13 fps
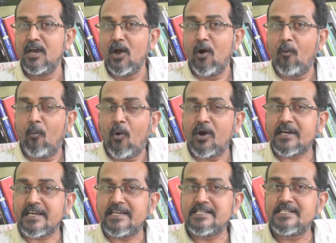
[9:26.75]

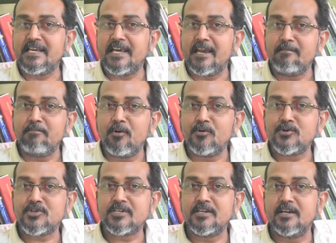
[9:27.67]
What is the
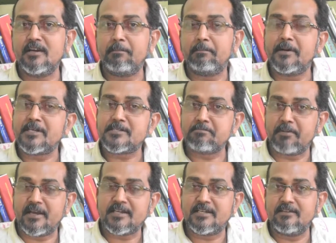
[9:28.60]
emotional
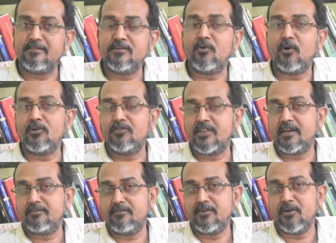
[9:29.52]
perspective involved with
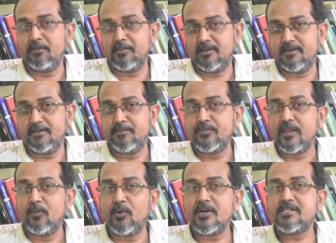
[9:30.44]
that phenomena?
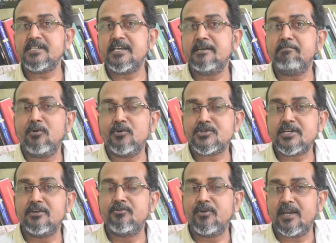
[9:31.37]
What is the
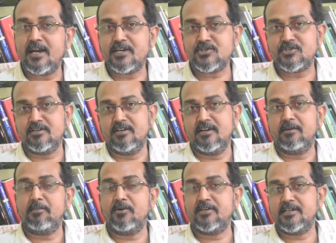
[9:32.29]
emotional reaction
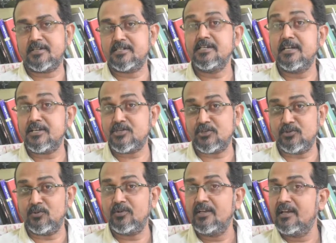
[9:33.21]
about the
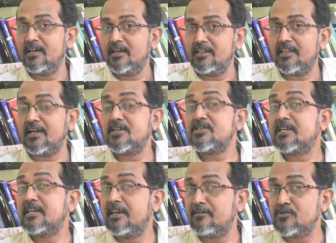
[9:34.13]
issue? That is
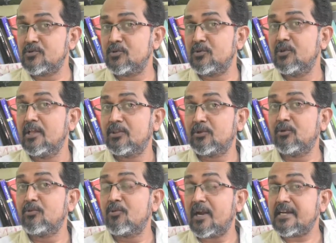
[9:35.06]
gives you
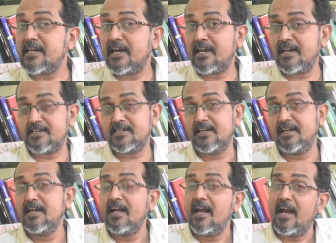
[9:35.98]
through red hat.
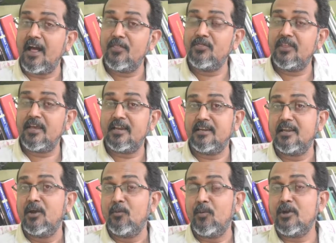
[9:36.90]
And then
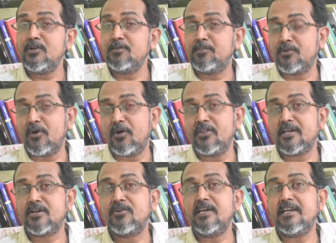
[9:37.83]
when you put on the
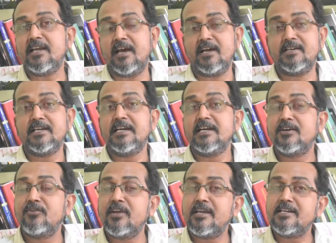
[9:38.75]
green hat,
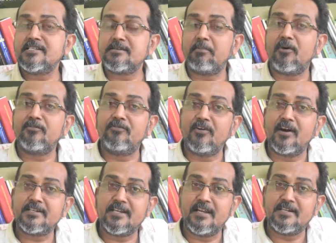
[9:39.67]
green is about
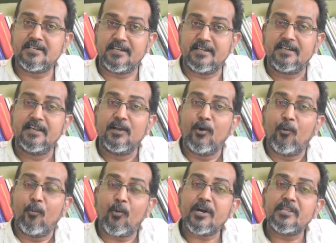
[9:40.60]
fertility.
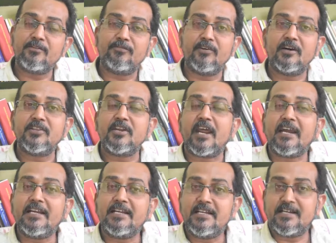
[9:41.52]
What are the further
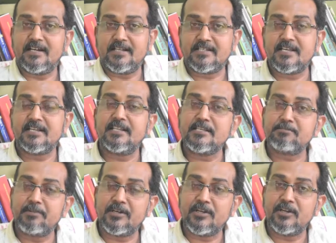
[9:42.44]
ideas that this
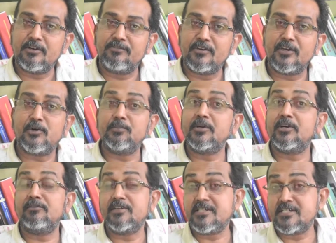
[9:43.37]
particular
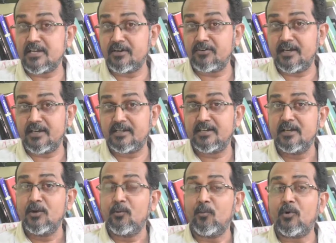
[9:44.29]
phenomena will generate?
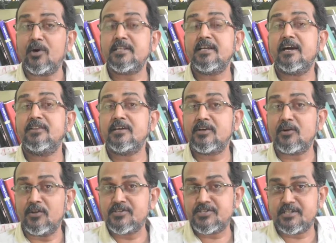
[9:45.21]
What are the other
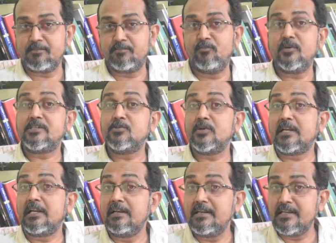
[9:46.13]
concepts which it
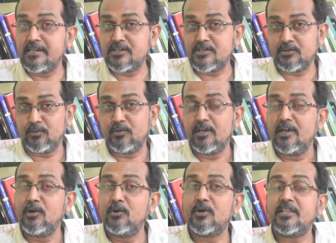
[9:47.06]
will lead to?
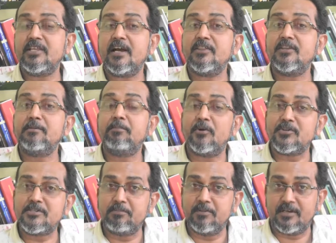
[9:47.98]
Look at the other
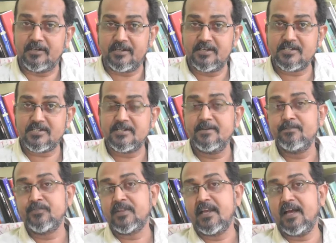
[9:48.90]
possibilities.
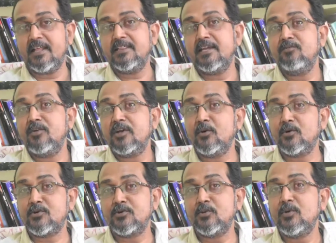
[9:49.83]
And then we go
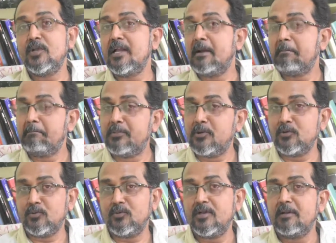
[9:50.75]
to
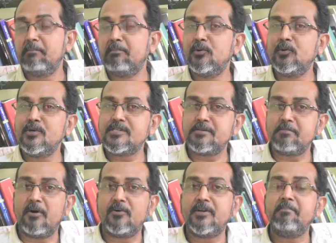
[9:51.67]
blue. Blue is
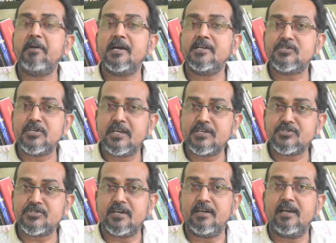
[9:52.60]
about
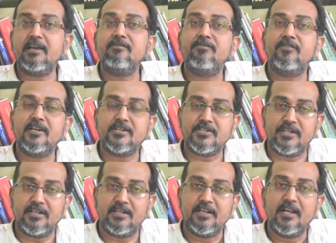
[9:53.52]
imagination and
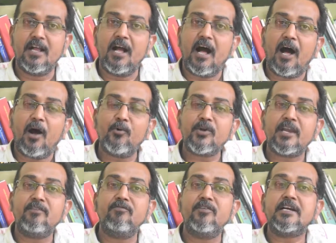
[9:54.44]
infinity. How
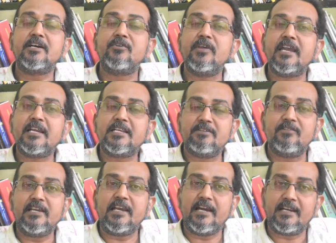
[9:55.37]
can we
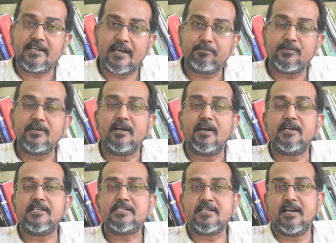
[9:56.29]
creatively adapt and
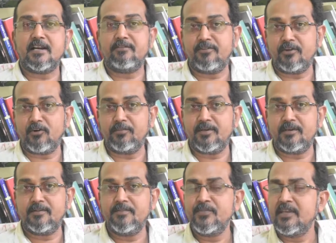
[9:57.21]
understand a phenomena?